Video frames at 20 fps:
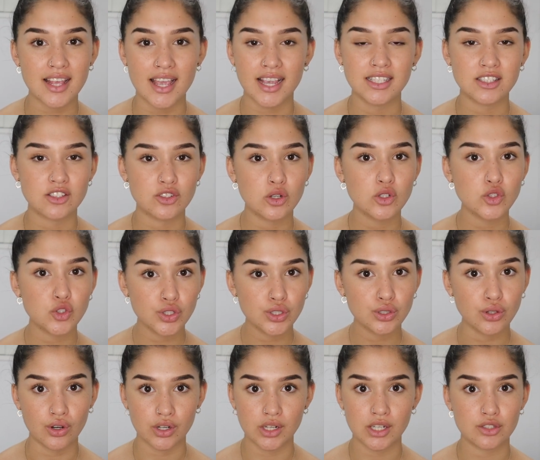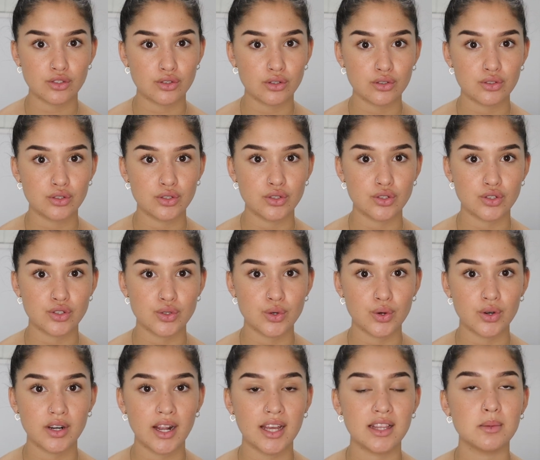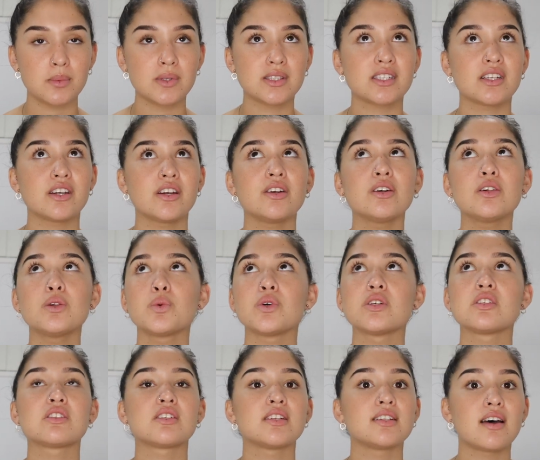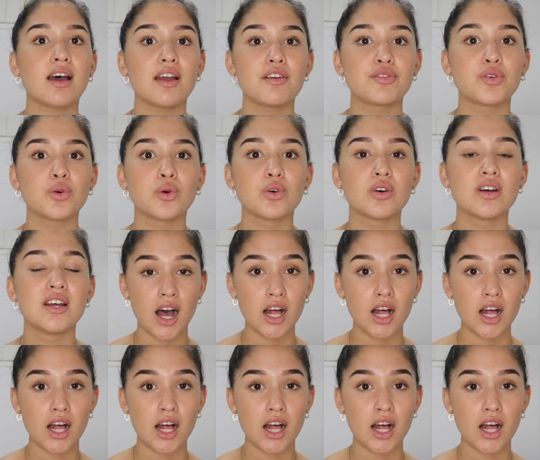Like, it's not too long and it's not too short, and the material was to die for.